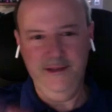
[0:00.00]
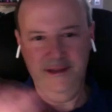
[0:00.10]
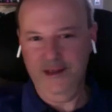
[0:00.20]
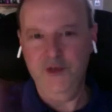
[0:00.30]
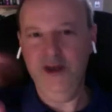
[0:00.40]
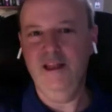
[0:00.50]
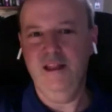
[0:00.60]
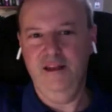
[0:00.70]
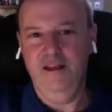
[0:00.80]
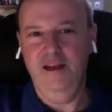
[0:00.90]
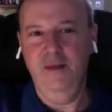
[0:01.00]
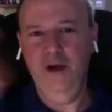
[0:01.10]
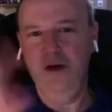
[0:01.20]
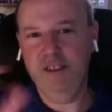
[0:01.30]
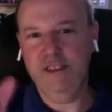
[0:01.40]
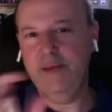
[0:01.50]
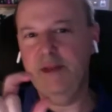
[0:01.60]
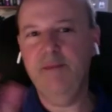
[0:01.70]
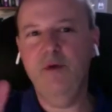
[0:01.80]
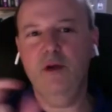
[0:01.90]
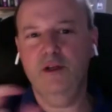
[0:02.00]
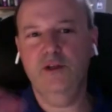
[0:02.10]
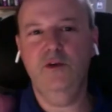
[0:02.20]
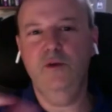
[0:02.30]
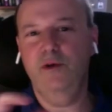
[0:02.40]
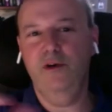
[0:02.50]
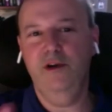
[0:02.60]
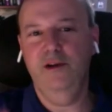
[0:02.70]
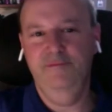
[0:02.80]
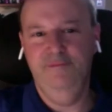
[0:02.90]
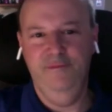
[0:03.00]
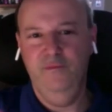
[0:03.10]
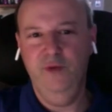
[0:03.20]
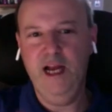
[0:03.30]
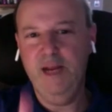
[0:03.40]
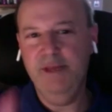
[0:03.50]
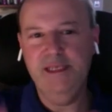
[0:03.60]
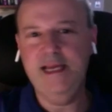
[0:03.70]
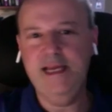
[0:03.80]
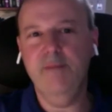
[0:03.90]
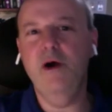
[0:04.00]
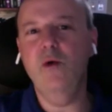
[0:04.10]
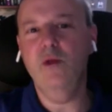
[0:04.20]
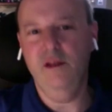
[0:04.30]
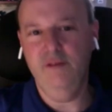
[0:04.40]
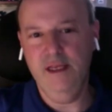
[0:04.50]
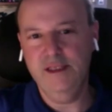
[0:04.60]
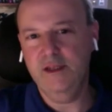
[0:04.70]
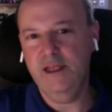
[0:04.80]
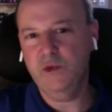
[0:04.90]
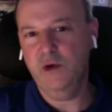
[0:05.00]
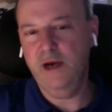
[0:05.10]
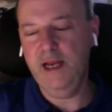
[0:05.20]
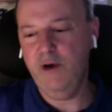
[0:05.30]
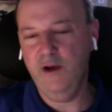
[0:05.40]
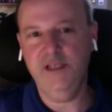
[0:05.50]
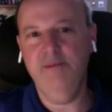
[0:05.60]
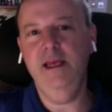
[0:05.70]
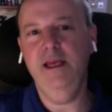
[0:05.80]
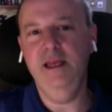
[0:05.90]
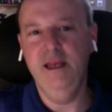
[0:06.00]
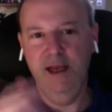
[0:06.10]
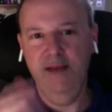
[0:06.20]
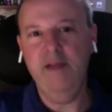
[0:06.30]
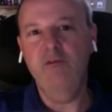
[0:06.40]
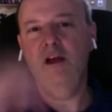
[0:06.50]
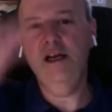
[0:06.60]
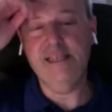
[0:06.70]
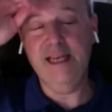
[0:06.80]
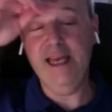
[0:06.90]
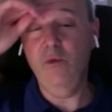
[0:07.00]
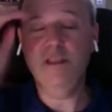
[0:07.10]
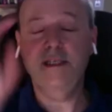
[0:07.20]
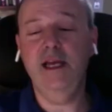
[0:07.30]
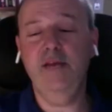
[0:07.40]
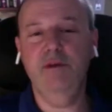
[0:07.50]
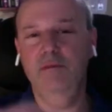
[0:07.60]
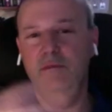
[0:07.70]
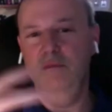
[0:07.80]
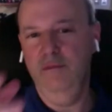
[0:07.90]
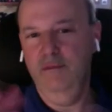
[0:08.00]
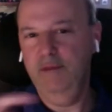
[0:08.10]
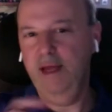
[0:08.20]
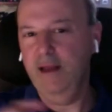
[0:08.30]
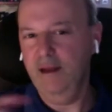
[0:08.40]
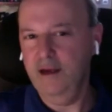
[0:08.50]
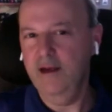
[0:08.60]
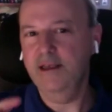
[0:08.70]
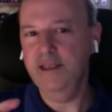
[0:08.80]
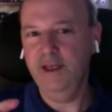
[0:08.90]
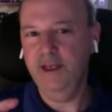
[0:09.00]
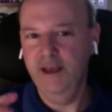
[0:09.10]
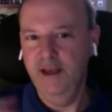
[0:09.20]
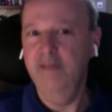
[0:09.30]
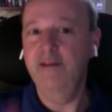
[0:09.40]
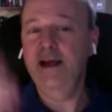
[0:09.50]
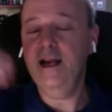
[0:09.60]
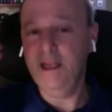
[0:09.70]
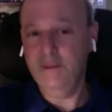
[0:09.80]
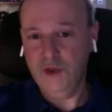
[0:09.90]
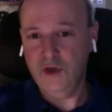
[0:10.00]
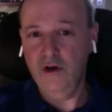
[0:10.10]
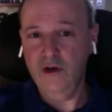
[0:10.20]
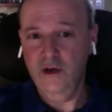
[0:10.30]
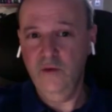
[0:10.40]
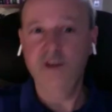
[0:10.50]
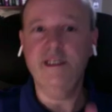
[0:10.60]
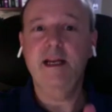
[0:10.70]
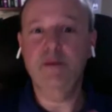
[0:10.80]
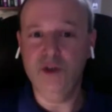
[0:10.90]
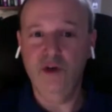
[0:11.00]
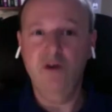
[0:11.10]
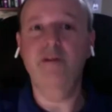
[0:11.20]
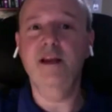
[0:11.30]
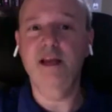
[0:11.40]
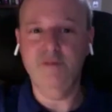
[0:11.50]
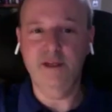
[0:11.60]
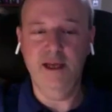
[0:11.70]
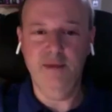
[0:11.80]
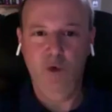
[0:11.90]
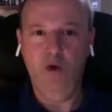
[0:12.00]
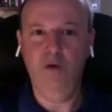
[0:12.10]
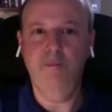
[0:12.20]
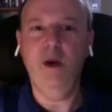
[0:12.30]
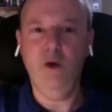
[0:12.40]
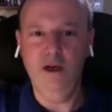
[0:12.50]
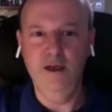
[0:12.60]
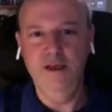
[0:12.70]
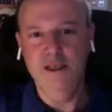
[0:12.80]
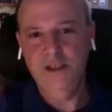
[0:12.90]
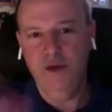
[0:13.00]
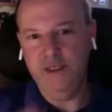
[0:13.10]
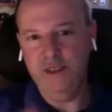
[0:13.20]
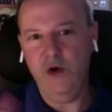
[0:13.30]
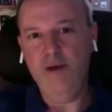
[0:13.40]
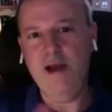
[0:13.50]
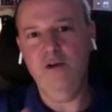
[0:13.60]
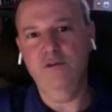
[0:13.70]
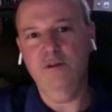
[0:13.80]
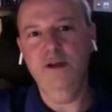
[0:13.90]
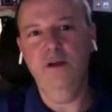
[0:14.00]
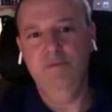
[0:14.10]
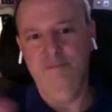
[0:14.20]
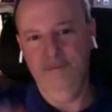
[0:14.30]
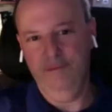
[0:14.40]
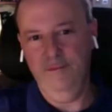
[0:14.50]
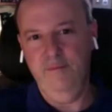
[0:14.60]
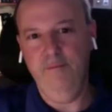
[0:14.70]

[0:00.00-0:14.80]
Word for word: right to the strength, and we lose some of that motor control part. We kind of miss that component of it. So that's where NMR to me, and realizing, hey, once I have them that connectivity, then I got to get them stronger. Once I get them stronger, then I have to get more power. So it's a whole matter of, you know,